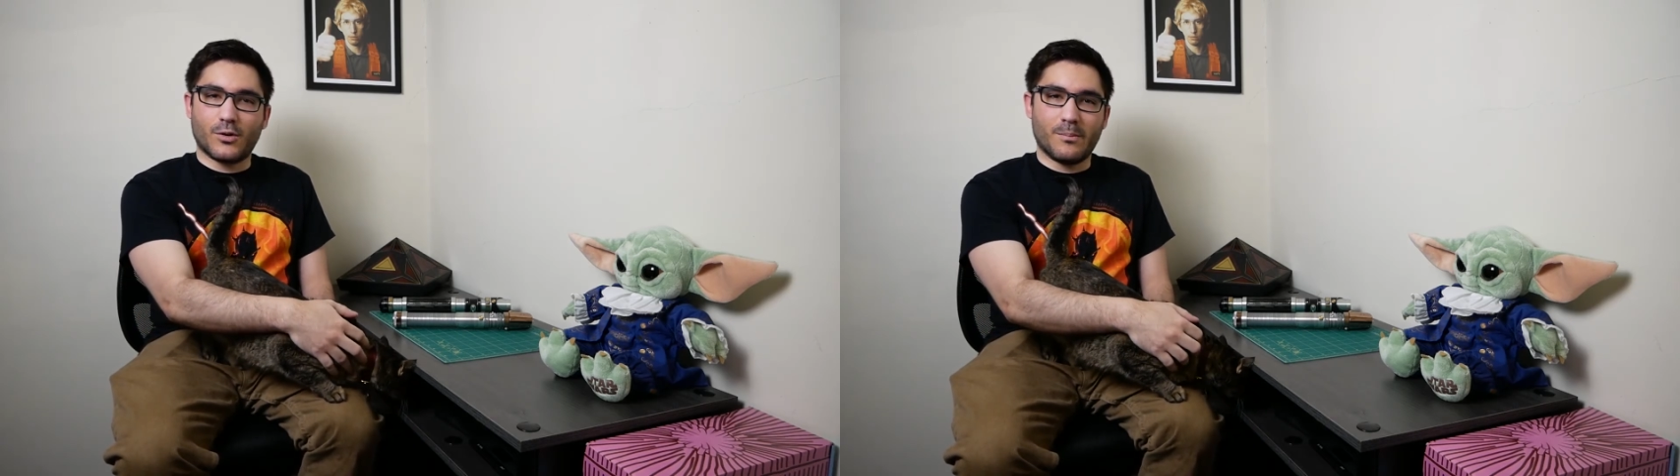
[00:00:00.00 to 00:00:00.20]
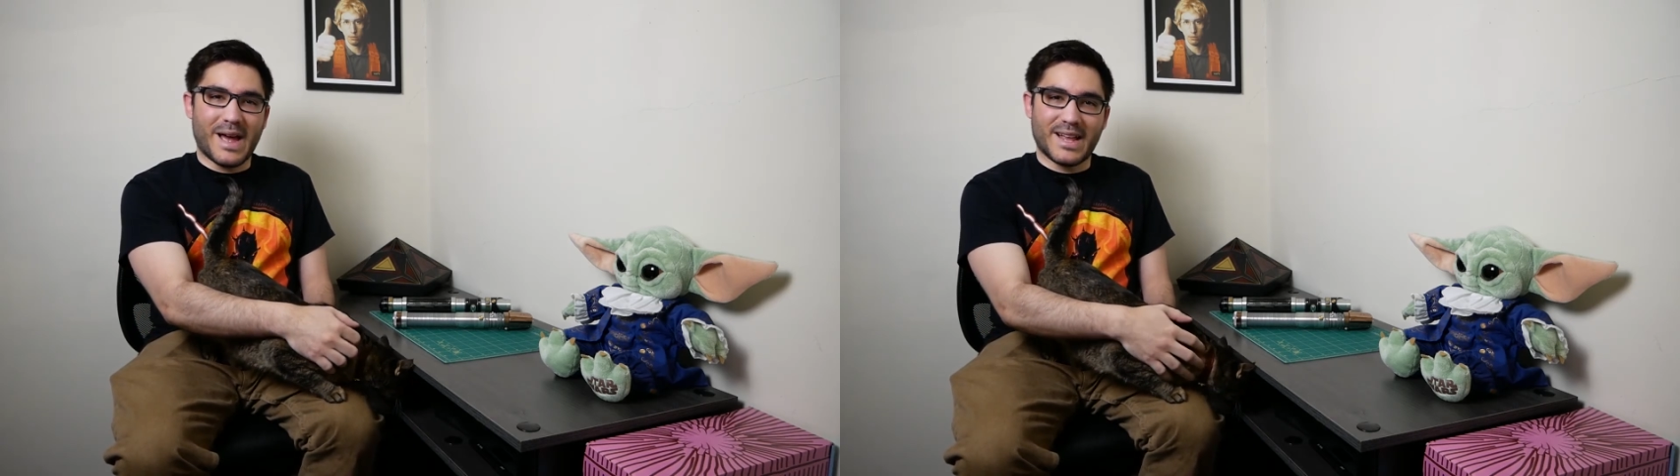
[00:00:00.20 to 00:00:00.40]

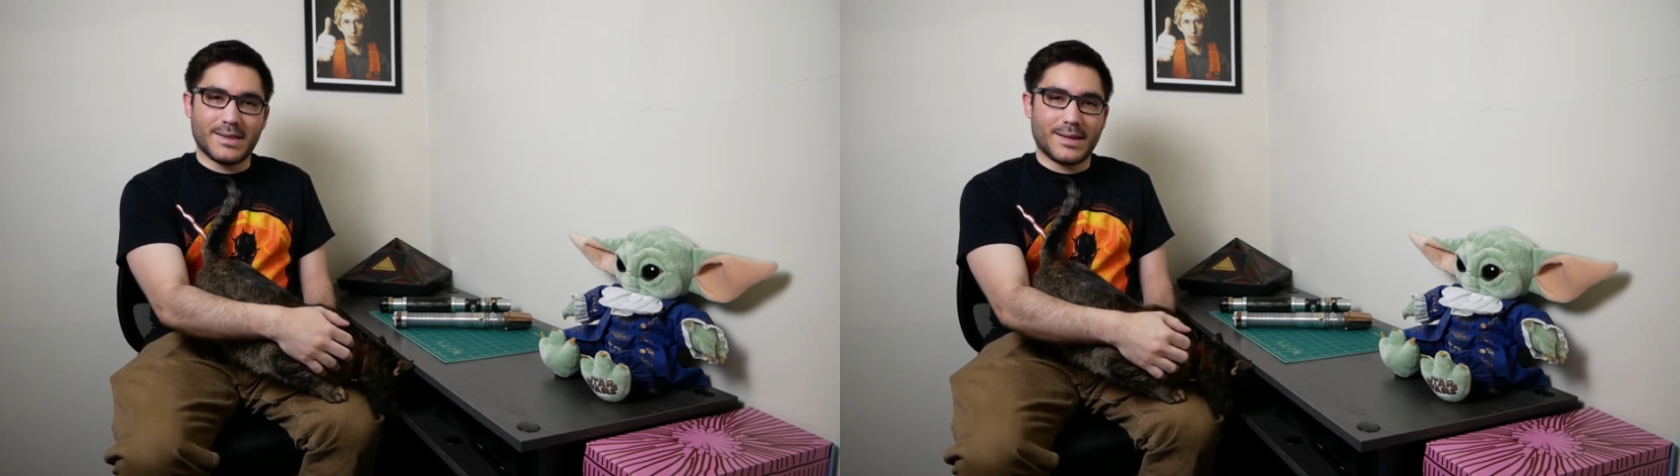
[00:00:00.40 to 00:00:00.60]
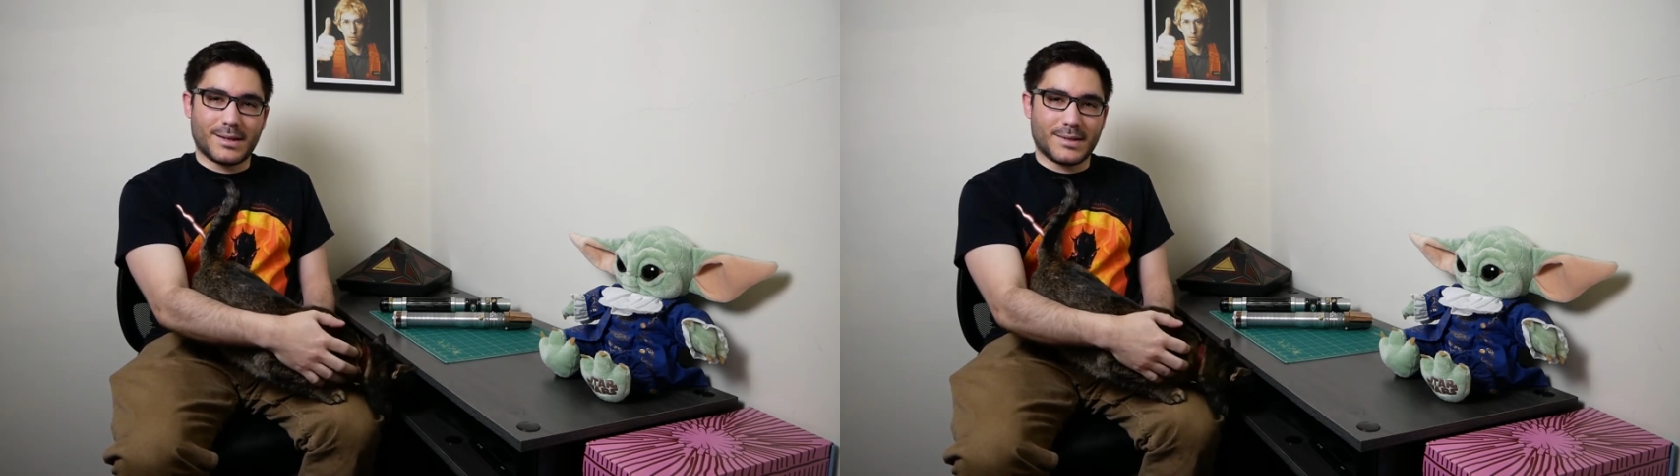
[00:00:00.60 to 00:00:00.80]
bad
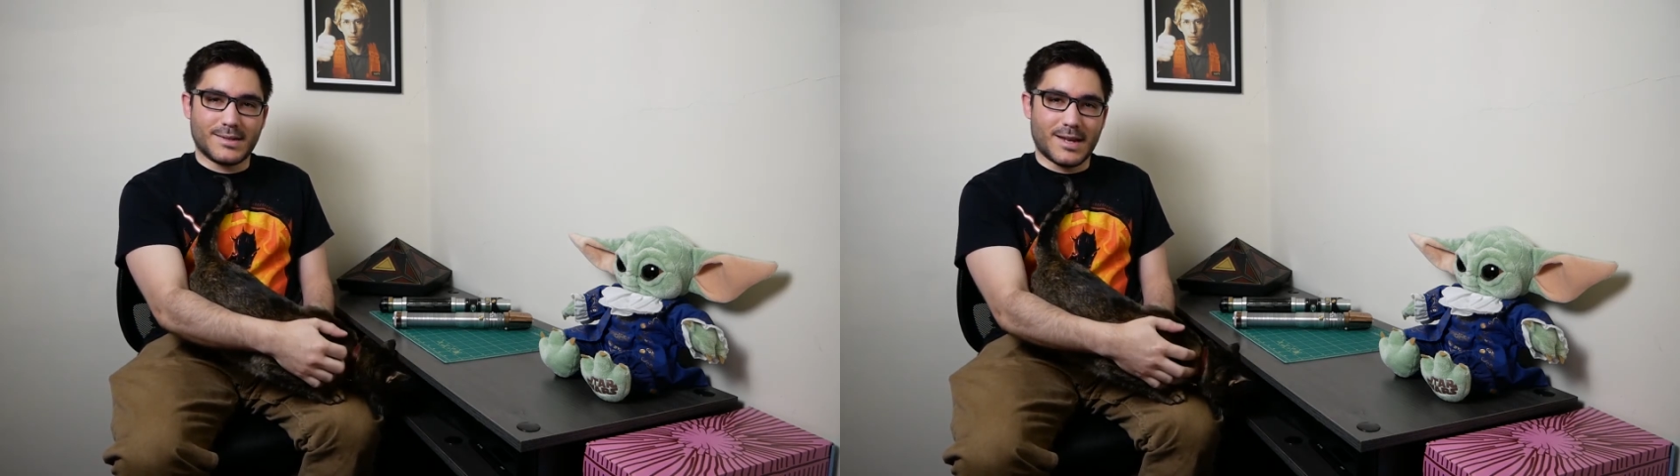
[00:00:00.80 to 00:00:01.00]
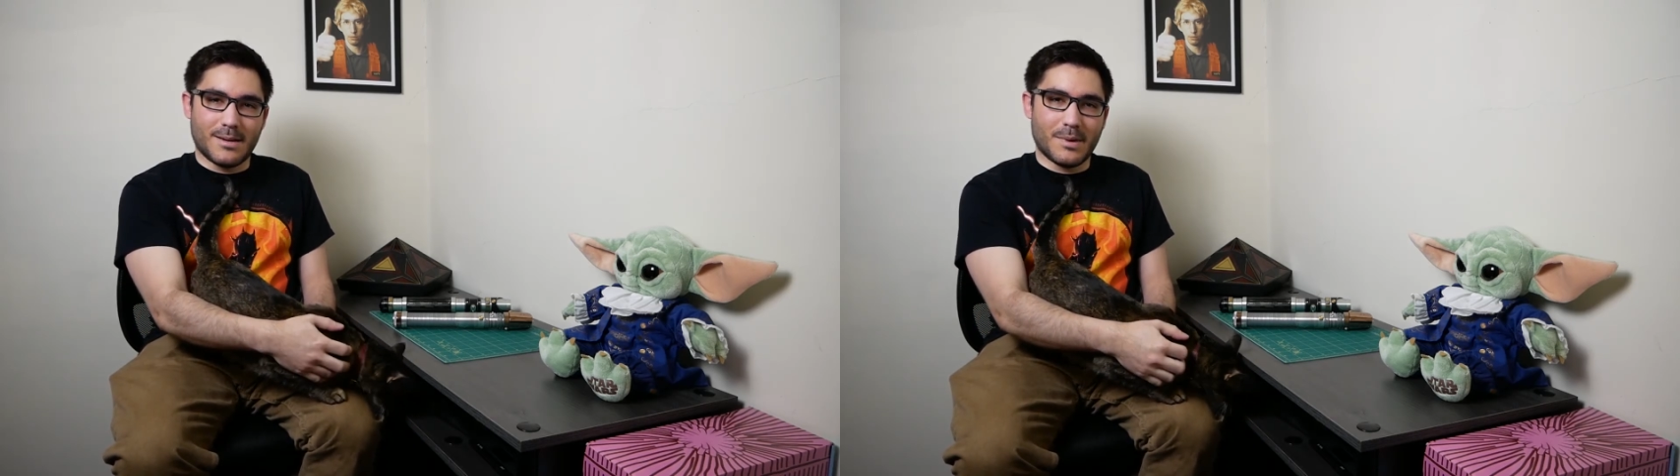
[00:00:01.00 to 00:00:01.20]
thing to
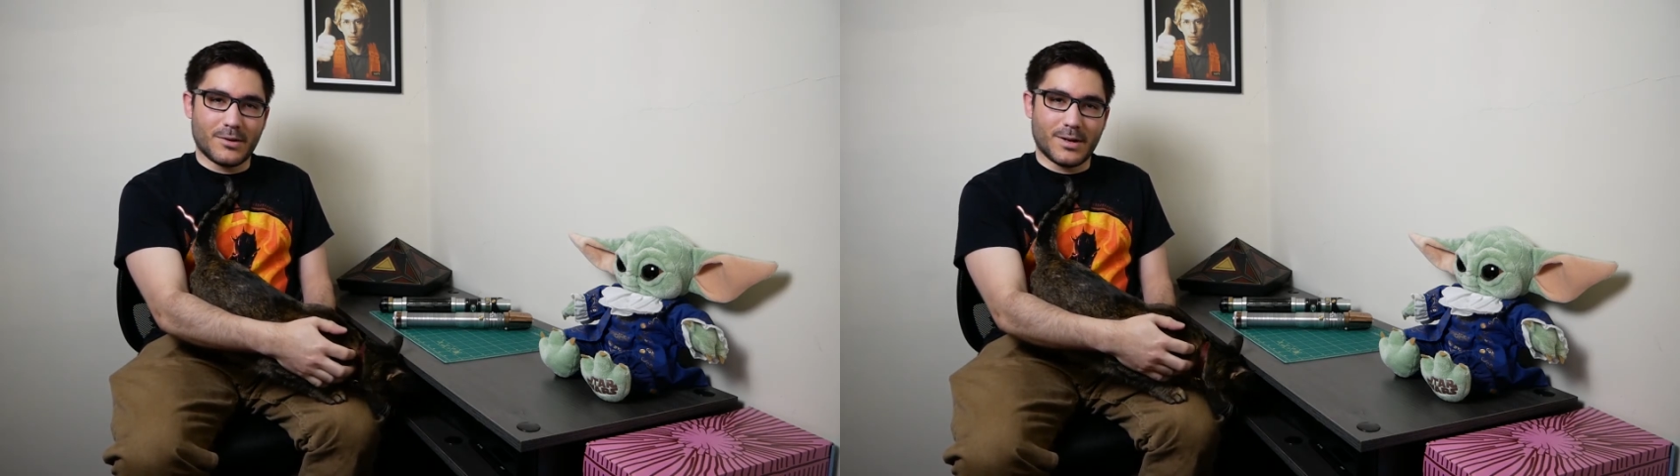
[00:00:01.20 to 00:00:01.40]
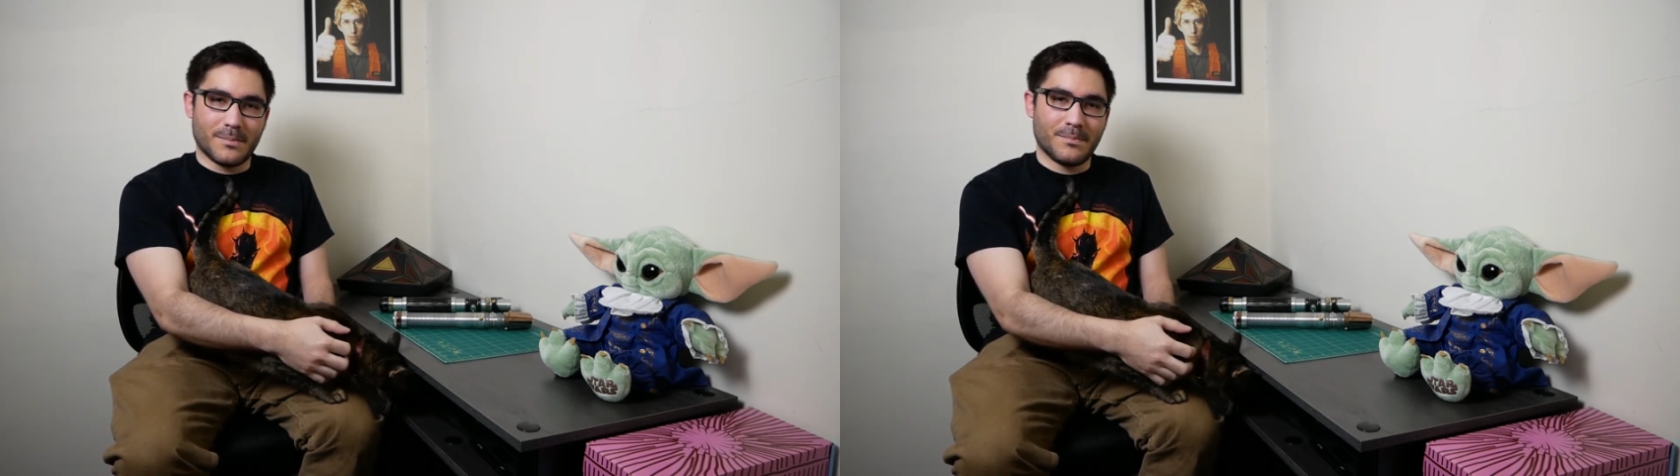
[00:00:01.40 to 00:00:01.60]
say about
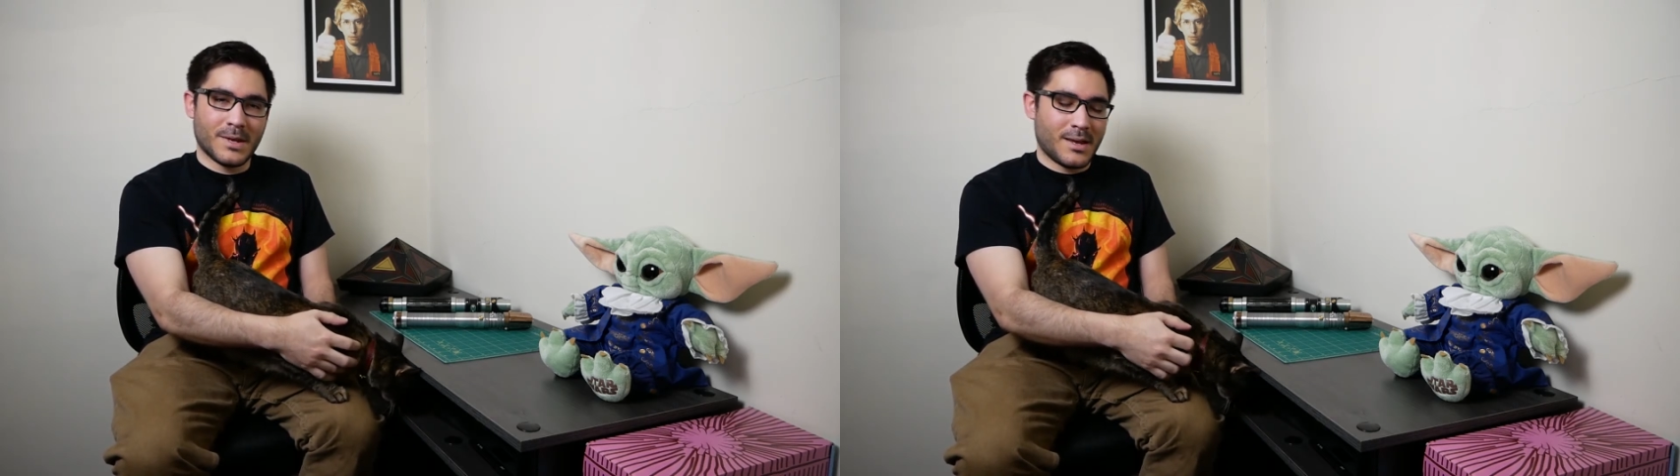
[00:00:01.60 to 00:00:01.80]
him.